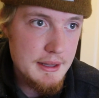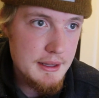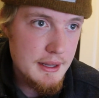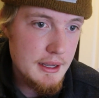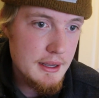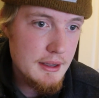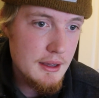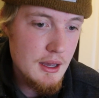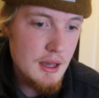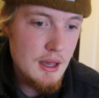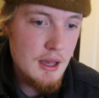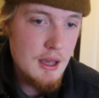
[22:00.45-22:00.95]

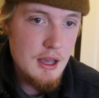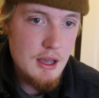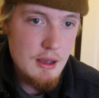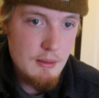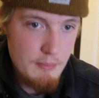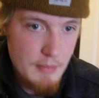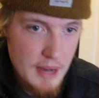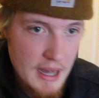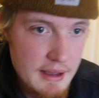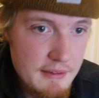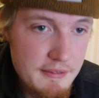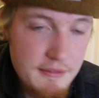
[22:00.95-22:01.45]
Like,
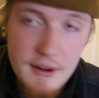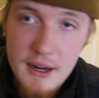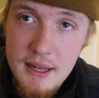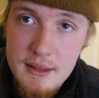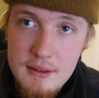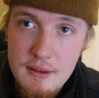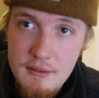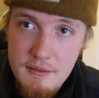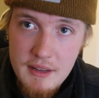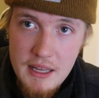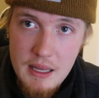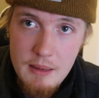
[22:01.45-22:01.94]
my friends
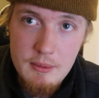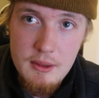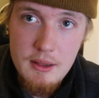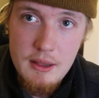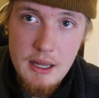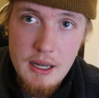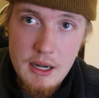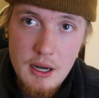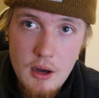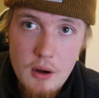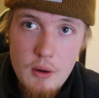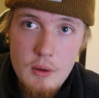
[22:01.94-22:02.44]
and family,
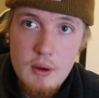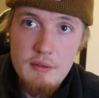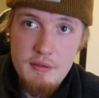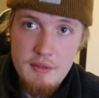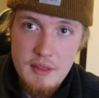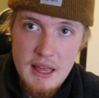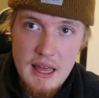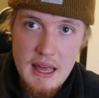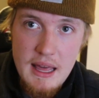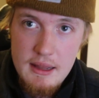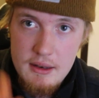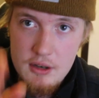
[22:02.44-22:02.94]
they know if
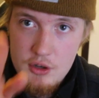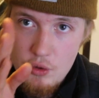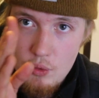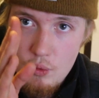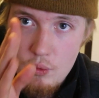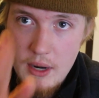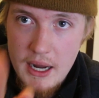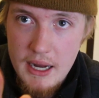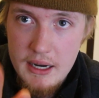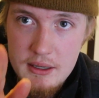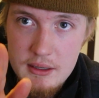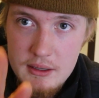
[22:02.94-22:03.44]
they
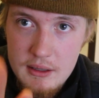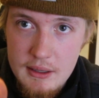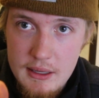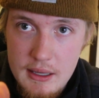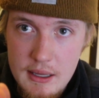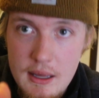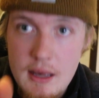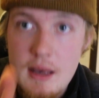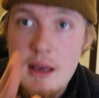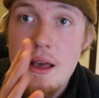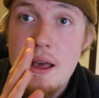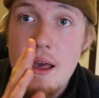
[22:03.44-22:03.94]

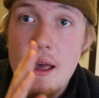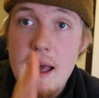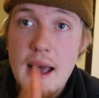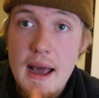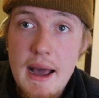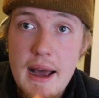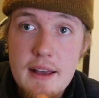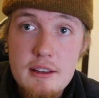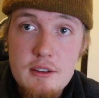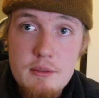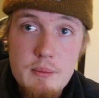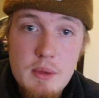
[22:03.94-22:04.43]
directly
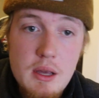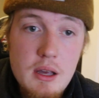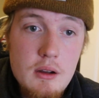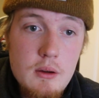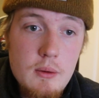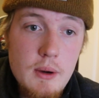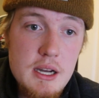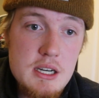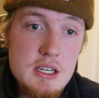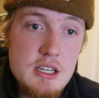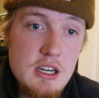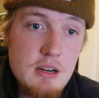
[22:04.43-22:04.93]
ask me a
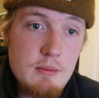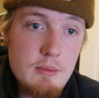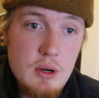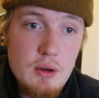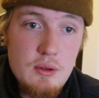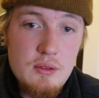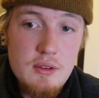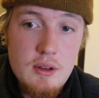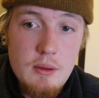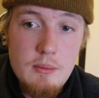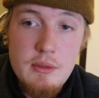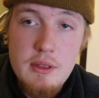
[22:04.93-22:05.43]
question
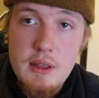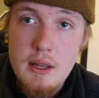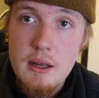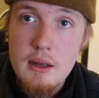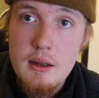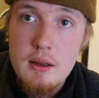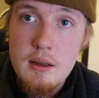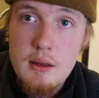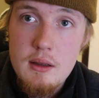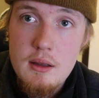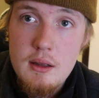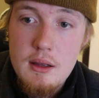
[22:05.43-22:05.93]
about
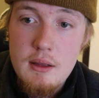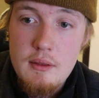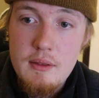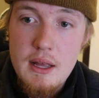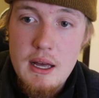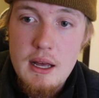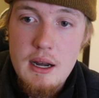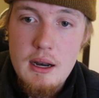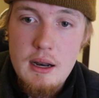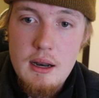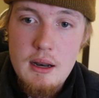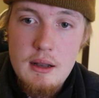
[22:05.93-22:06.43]
something
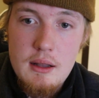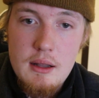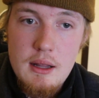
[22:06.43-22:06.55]
that,